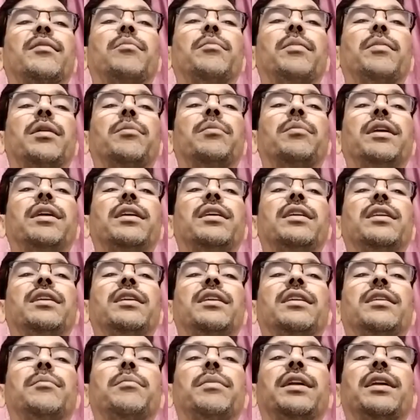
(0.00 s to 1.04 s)
may be
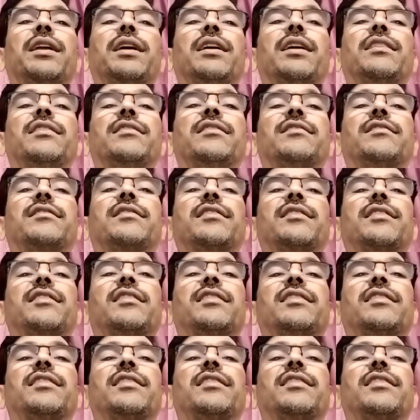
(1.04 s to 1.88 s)
begins